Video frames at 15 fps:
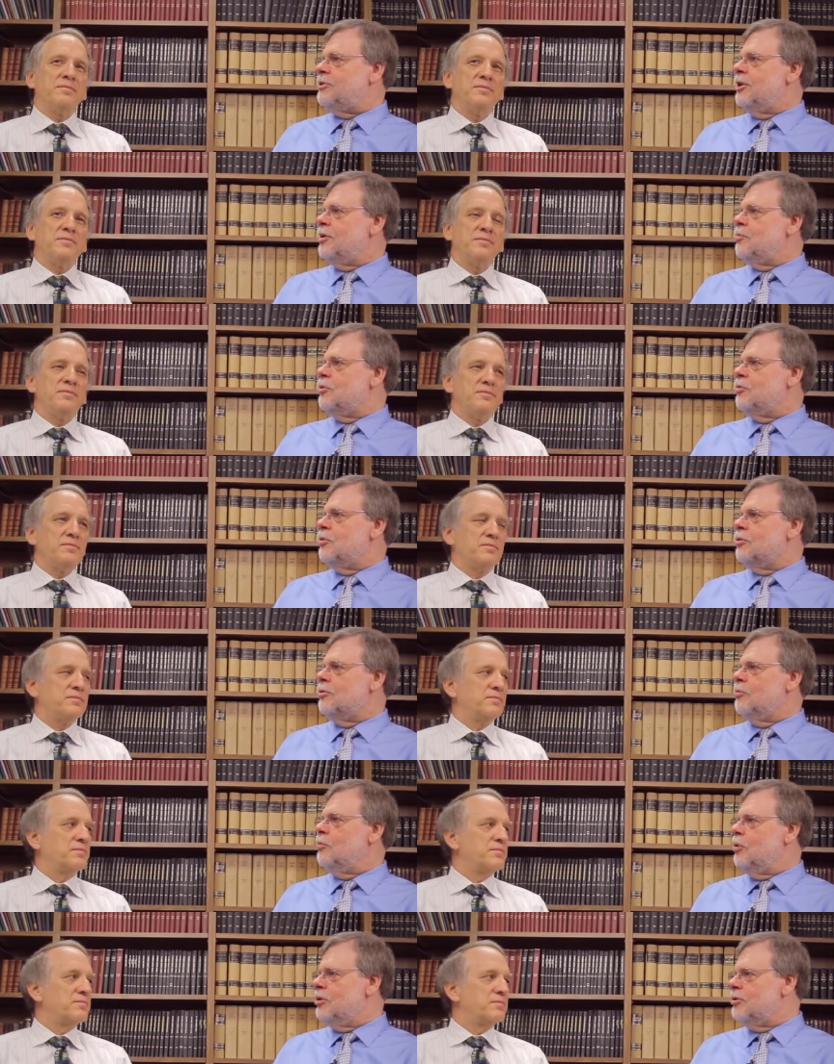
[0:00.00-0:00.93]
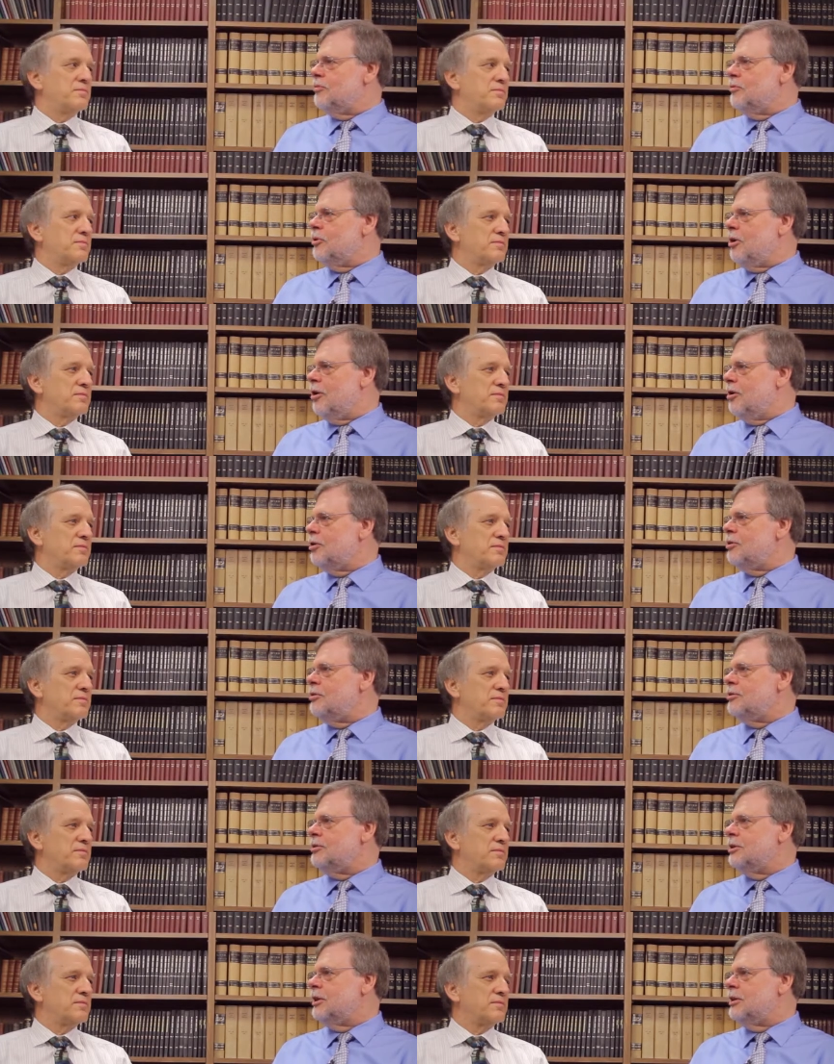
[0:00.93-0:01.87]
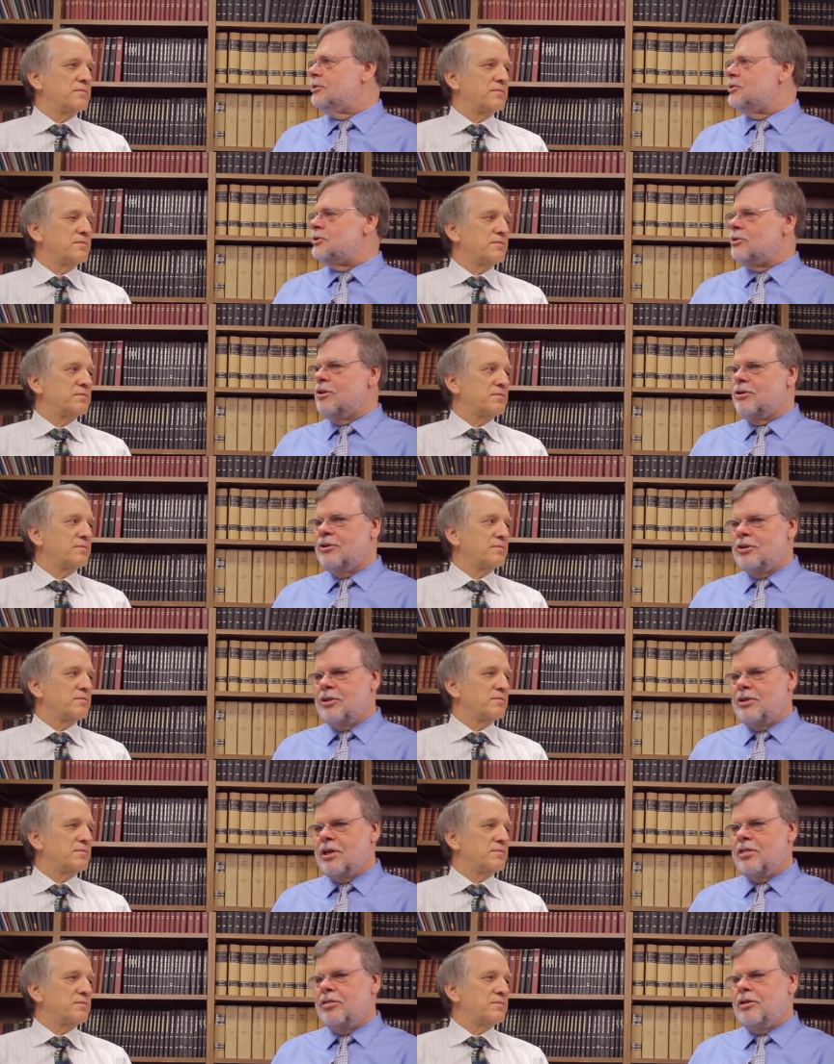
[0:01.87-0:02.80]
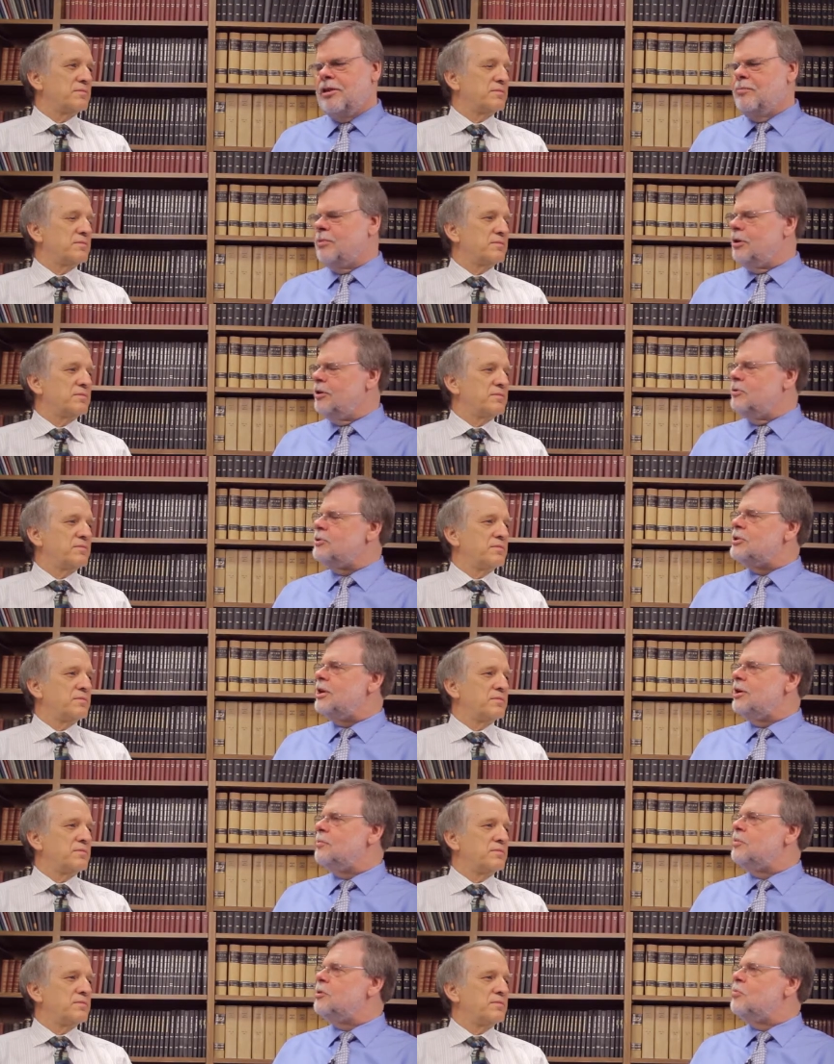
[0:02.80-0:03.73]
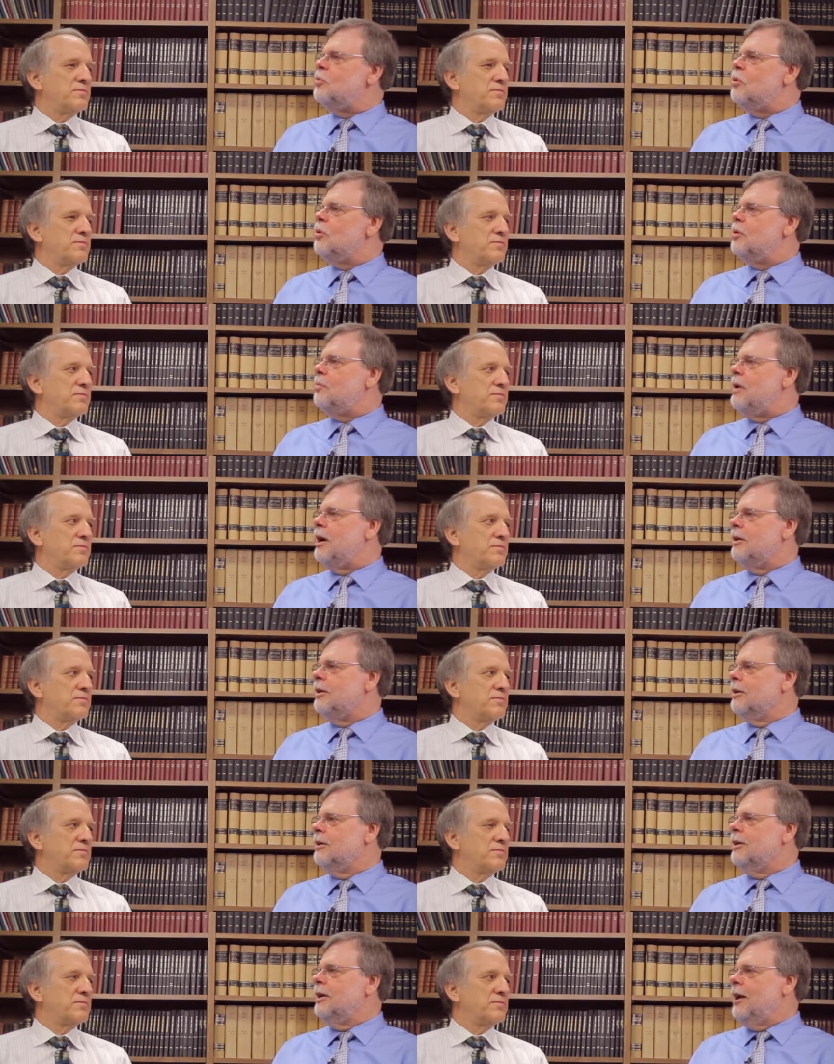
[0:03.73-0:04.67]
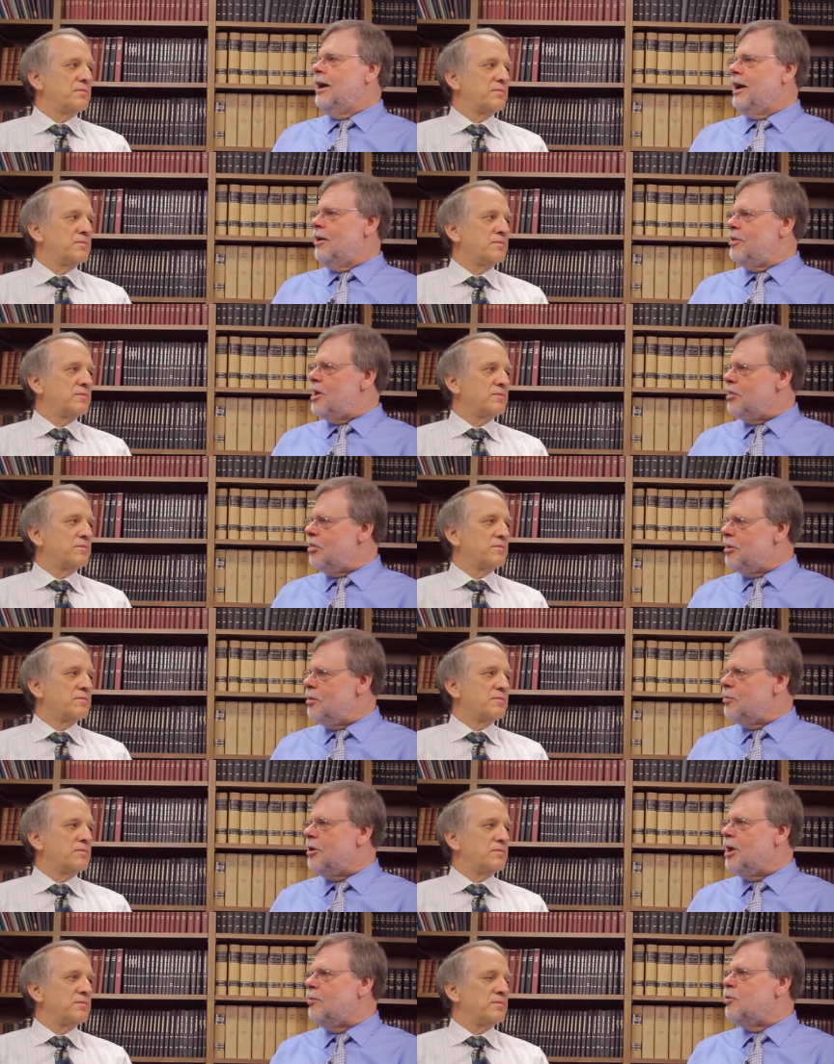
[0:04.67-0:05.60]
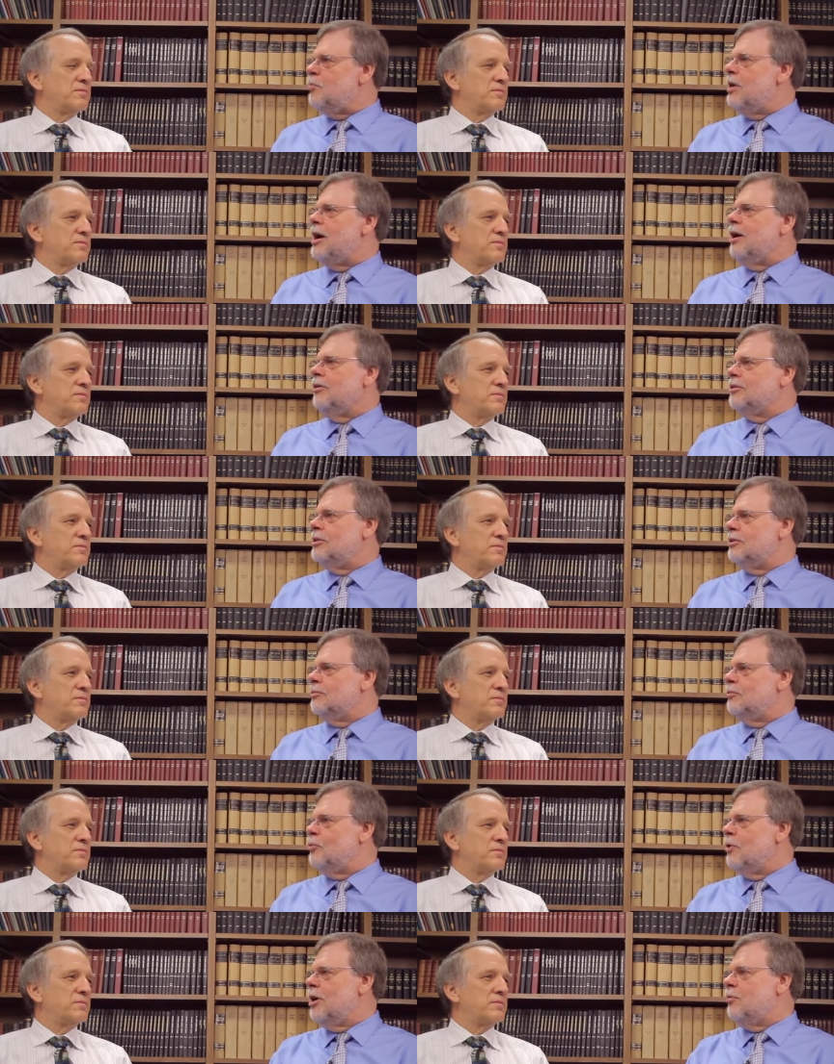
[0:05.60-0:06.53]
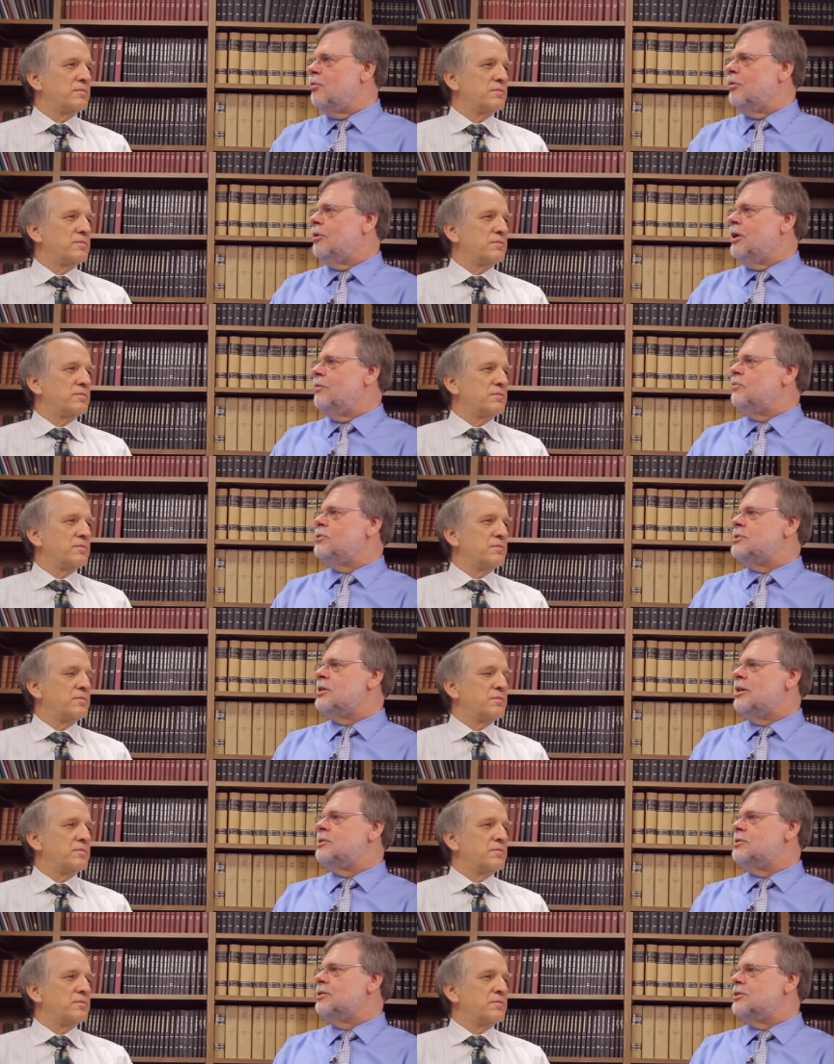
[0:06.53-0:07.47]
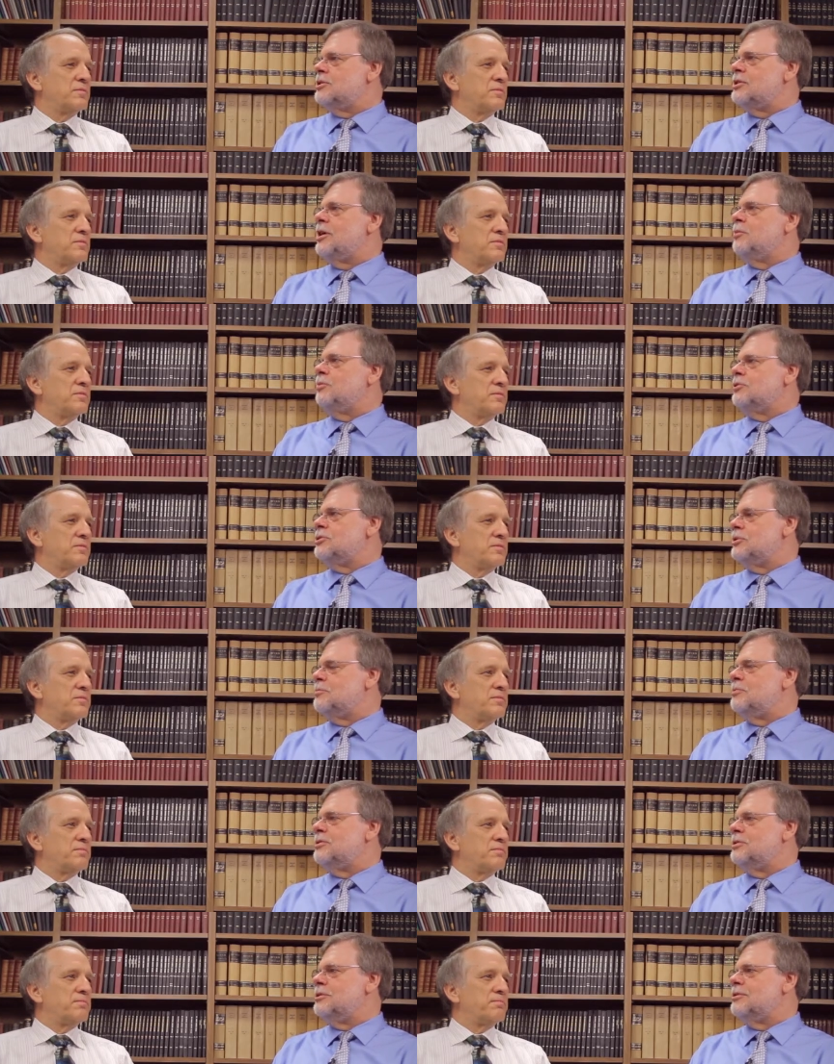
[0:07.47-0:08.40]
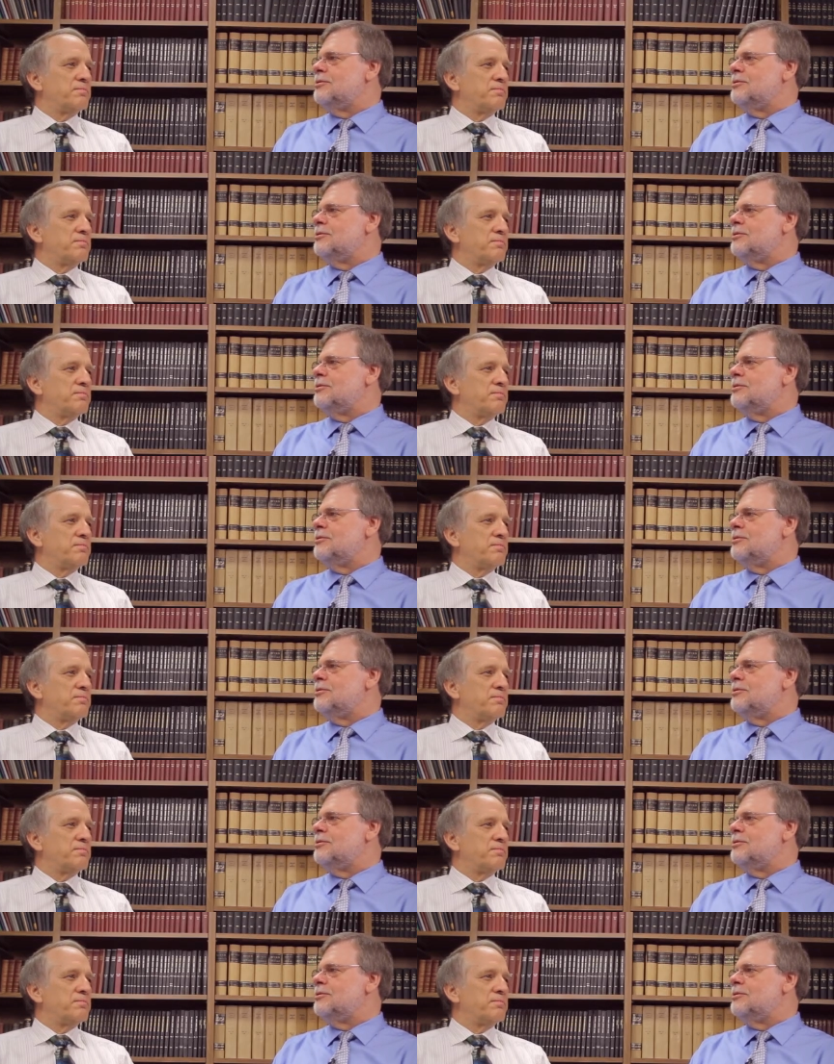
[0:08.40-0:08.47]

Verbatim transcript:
Speaker 1: Tom, you wrote a wonderful article to get us started on that theme. Can you say a bit more about how that theme came about and why we're emphasizing discipleship this